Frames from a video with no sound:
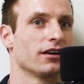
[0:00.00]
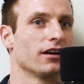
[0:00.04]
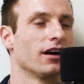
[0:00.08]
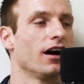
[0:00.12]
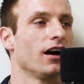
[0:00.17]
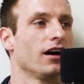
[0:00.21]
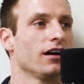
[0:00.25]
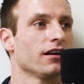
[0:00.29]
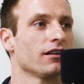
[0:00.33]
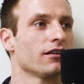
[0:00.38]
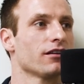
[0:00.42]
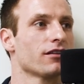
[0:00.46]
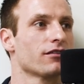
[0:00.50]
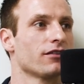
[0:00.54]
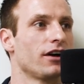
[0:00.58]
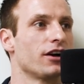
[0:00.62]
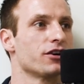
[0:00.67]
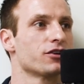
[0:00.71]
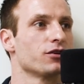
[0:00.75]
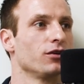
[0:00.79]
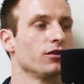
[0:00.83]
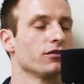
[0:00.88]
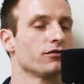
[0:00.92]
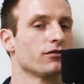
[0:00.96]
uh, oh,
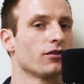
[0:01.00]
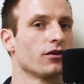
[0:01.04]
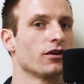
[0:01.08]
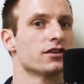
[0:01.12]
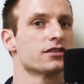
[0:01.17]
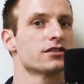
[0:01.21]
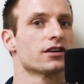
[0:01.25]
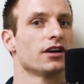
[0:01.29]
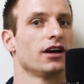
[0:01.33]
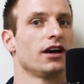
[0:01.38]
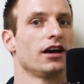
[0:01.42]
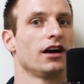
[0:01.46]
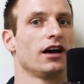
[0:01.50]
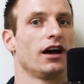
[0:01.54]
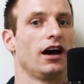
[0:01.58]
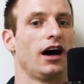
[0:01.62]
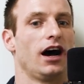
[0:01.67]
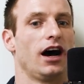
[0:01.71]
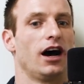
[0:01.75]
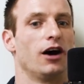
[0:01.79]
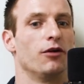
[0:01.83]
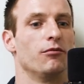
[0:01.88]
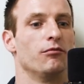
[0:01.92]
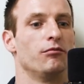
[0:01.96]
nice. for us.
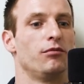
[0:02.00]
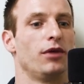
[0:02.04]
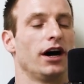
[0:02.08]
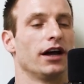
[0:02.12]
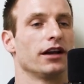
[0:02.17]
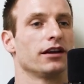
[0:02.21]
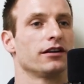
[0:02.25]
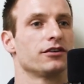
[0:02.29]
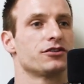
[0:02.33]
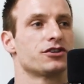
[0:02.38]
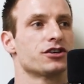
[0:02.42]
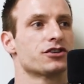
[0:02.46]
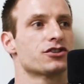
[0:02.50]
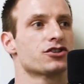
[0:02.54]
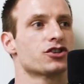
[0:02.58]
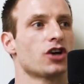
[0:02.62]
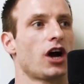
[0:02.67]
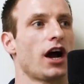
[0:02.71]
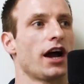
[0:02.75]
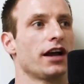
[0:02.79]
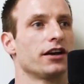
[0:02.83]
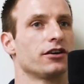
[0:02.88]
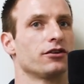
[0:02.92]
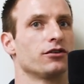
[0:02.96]
Um, but just
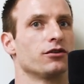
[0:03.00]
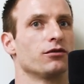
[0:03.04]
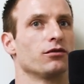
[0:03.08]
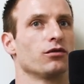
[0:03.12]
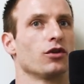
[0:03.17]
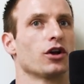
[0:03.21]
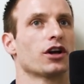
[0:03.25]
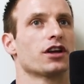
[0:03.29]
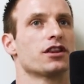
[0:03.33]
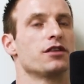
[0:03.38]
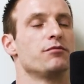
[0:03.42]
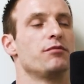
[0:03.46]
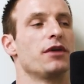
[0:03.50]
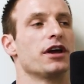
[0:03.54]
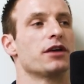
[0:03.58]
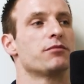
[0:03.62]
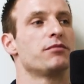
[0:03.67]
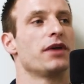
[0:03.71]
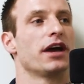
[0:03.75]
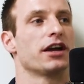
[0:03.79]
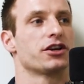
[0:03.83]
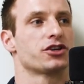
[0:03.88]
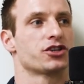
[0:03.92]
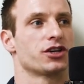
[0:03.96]
trying to look at the big
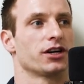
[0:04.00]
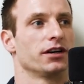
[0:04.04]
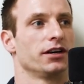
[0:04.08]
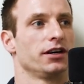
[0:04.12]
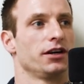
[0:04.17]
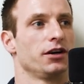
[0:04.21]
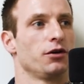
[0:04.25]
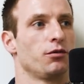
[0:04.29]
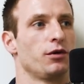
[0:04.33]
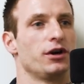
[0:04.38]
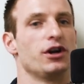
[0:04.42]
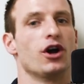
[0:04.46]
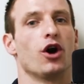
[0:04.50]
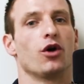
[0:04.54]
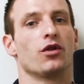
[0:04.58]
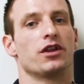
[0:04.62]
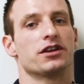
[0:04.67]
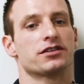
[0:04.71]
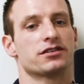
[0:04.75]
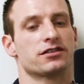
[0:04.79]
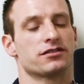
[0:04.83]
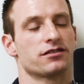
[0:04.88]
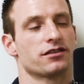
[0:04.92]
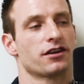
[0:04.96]
picture. We yeah. know
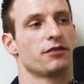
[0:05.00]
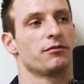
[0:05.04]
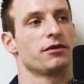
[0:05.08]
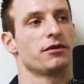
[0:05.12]
this isn't going